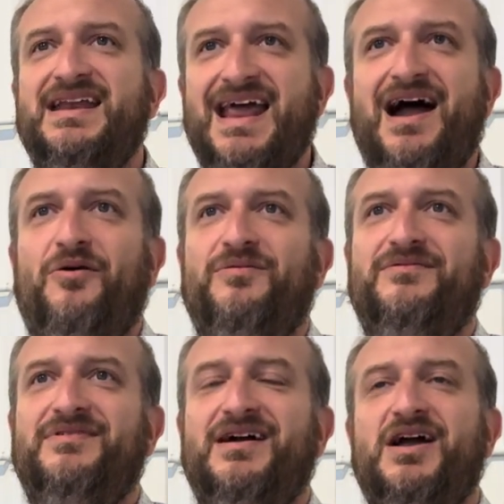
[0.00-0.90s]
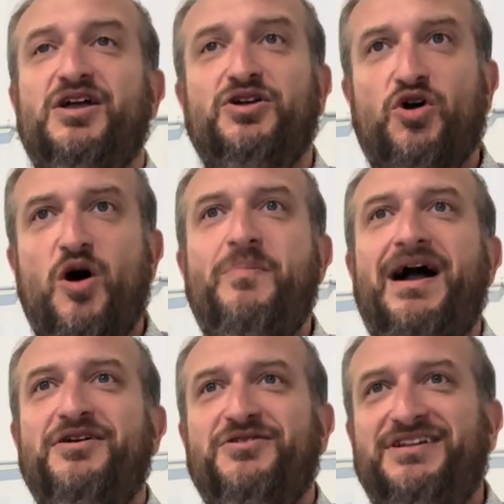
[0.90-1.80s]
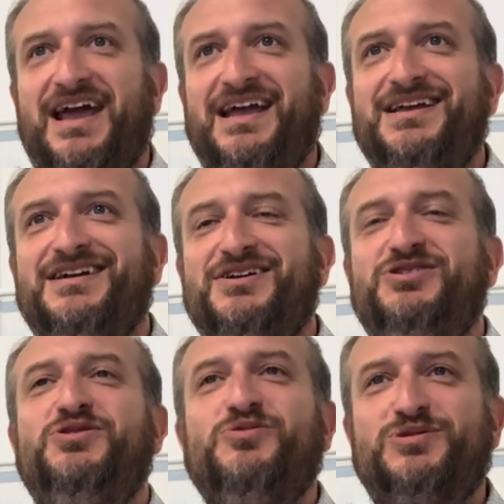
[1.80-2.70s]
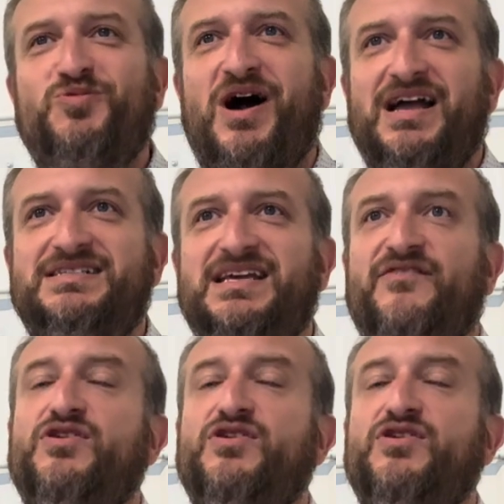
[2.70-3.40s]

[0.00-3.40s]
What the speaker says: Now, go about your day, choose wisely.